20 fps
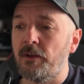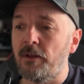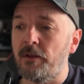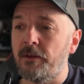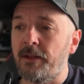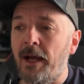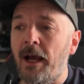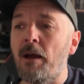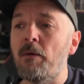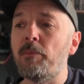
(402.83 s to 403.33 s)

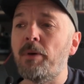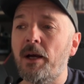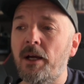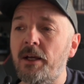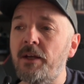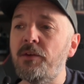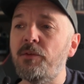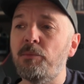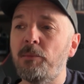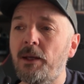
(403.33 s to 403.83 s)
that
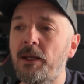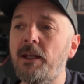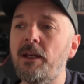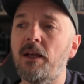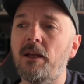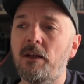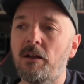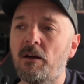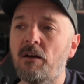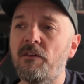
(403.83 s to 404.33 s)
pays me
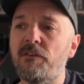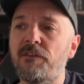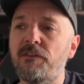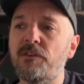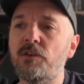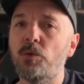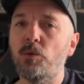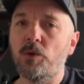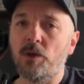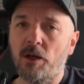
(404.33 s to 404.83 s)
enough
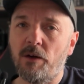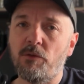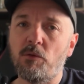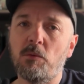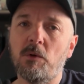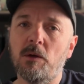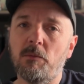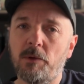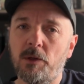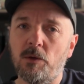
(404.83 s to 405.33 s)
to cover
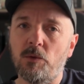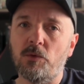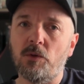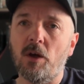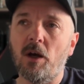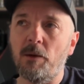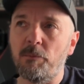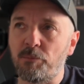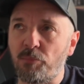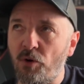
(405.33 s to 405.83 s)
my bills.
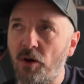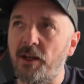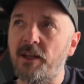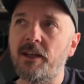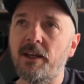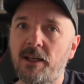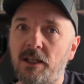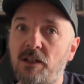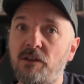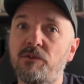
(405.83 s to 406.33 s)
I break
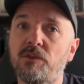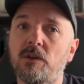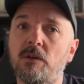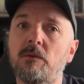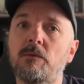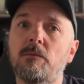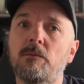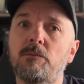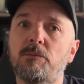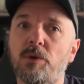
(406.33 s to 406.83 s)
even
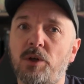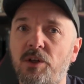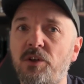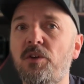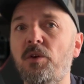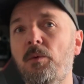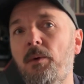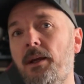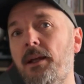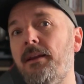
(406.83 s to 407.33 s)
by
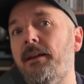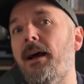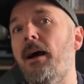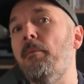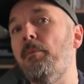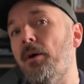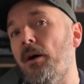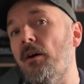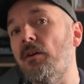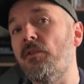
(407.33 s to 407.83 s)
doing
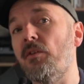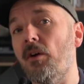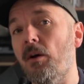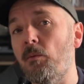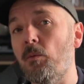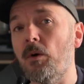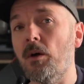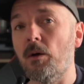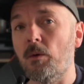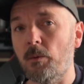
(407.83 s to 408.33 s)
that part-time
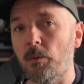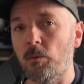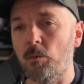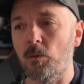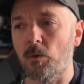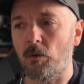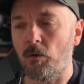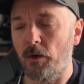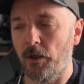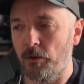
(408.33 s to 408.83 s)
work with
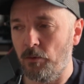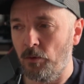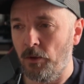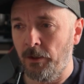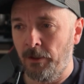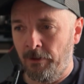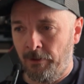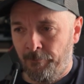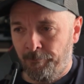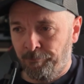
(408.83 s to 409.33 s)
War Cradle.
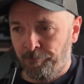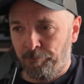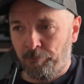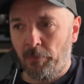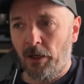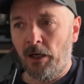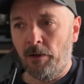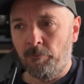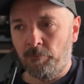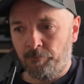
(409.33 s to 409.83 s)

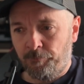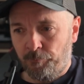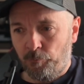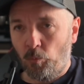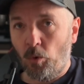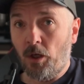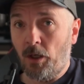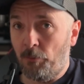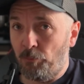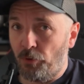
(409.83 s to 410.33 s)
But
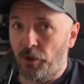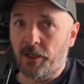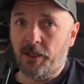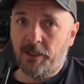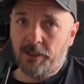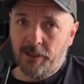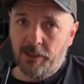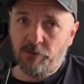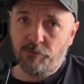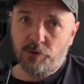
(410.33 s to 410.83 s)
while I'm
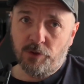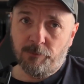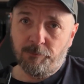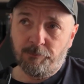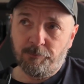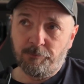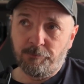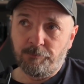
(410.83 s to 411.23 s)
breaking even,